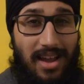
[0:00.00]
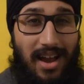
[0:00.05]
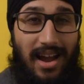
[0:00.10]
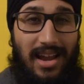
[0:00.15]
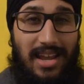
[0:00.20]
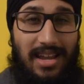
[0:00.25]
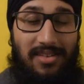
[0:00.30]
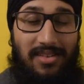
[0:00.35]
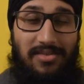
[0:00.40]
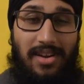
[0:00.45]

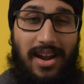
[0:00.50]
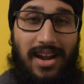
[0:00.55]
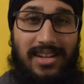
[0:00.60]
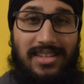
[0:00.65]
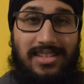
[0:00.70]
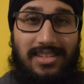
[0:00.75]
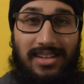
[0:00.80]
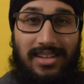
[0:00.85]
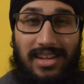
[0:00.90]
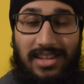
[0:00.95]
higher
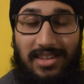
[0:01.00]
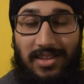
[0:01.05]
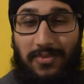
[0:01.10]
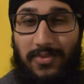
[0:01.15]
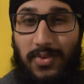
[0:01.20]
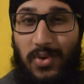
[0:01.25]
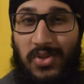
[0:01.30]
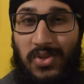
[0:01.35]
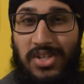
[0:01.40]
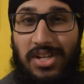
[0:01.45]
ranked in the
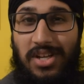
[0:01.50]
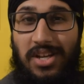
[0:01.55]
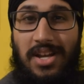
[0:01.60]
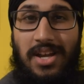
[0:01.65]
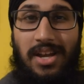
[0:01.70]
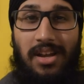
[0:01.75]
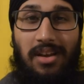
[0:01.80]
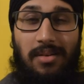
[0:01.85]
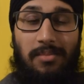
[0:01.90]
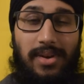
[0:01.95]
future.
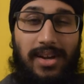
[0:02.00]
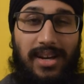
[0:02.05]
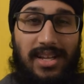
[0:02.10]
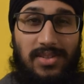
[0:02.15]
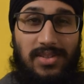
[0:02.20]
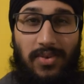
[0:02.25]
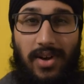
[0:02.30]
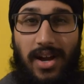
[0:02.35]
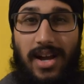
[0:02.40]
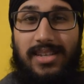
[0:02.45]
But
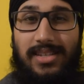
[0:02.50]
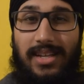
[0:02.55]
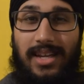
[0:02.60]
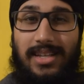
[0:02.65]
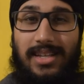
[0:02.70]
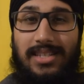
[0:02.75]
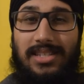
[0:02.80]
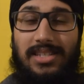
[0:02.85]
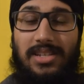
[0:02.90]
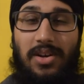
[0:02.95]
as far as I
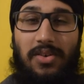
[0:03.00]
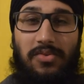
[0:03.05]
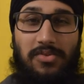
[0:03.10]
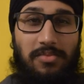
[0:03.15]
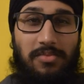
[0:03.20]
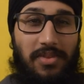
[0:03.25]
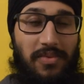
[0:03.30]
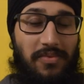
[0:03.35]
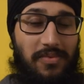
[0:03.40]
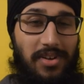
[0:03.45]
can tell
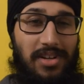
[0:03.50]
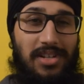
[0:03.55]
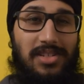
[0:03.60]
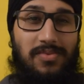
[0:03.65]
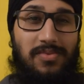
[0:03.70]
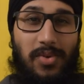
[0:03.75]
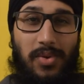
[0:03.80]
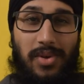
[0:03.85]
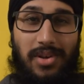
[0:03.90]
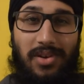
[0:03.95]
from the first
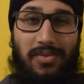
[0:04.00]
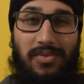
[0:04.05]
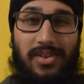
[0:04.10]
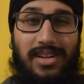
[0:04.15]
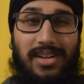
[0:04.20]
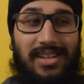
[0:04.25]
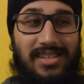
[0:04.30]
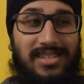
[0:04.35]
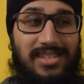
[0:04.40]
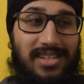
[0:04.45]
viewing of
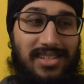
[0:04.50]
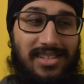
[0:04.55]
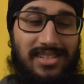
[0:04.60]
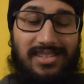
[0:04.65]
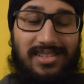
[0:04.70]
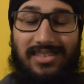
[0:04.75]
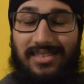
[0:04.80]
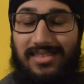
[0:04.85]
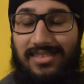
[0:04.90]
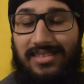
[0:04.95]
it, it's
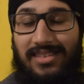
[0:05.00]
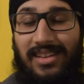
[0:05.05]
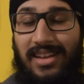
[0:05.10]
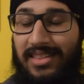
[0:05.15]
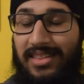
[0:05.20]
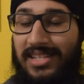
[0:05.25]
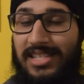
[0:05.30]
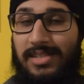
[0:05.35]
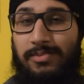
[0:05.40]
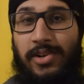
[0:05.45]
just
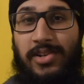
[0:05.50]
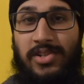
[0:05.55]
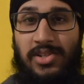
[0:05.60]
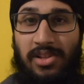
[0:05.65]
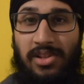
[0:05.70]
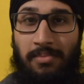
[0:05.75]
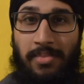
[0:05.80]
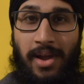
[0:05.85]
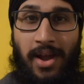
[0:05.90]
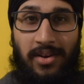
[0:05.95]
nothing special
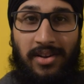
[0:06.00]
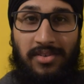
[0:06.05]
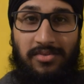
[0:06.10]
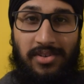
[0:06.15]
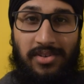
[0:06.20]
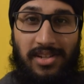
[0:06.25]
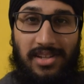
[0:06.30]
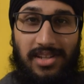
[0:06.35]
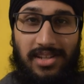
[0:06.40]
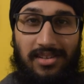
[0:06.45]
about it
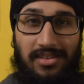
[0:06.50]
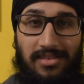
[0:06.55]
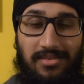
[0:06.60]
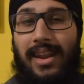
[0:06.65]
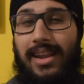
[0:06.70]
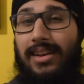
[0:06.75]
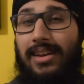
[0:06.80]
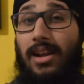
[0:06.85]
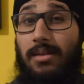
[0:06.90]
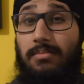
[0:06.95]
really.
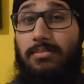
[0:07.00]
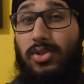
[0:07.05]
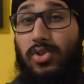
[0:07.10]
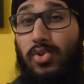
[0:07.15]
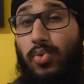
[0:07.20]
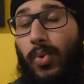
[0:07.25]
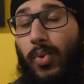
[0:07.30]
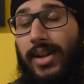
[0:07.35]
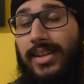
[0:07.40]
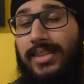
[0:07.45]
At number
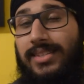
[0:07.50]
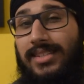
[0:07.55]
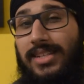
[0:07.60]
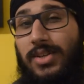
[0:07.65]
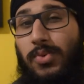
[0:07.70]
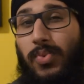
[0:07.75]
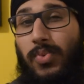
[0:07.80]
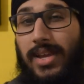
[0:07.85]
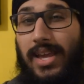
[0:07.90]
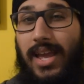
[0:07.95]
20
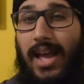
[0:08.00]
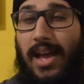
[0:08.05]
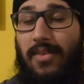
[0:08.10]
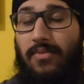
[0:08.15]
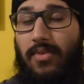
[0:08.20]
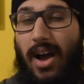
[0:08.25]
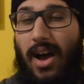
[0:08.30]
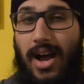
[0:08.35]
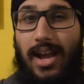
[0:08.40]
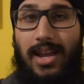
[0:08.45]
we
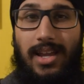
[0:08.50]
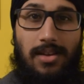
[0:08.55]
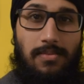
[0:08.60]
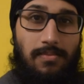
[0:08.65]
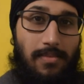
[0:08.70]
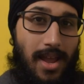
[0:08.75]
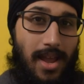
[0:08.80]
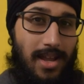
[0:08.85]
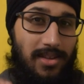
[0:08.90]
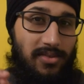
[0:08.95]
have Iron
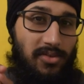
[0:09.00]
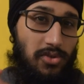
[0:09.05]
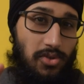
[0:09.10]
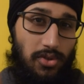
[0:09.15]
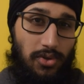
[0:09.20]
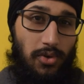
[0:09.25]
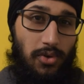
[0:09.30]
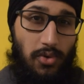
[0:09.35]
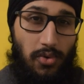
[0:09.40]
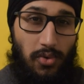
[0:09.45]
Man
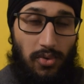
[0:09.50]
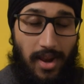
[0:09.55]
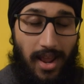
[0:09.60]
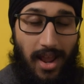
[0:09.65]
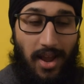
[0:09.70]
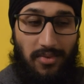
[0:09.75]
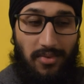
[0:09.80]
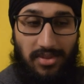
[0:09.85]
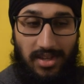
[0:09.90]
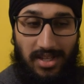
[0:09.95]
2.
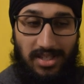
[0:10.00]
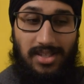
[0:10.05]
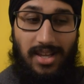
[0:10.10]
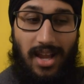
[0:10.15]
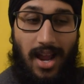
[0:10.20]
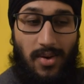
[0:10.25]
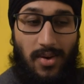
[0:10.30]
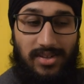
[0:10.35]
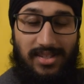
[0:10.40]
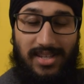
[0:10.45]
Now this
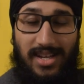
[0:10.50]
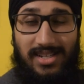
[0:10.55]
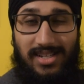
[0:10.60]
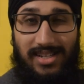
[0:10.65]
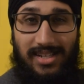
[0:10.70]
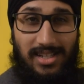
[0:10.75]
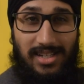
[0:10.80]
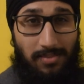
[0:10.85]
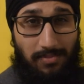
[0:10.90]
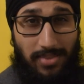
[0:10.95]
I was
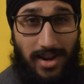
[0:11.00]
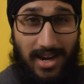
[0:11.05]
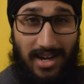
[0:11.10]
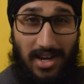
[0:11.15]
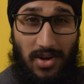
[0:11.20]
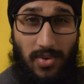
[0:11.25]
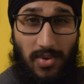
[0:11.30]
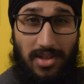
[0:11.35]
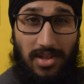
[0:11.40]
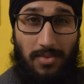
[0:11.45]
actually
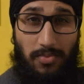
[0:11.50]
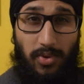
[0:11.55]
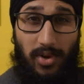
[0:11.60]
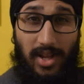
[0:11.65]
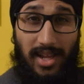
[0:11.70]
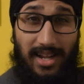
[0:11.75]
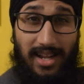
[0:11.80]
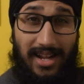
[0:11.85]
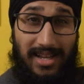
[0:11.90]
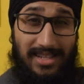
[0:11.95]
debating whether
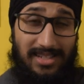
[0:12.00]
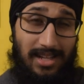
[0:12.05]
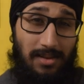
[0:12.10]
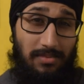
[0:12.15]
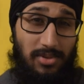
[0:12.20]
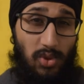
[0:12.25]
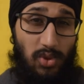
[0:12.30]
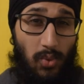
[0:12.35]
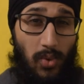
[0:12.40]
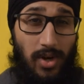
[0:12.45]
putting it as
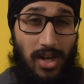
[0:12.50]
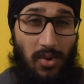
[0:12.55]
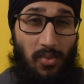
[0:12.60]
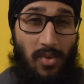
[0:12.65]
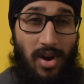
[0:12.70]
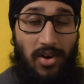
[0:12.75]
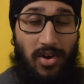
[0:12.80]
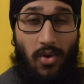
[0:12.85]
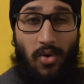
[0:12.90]
number 21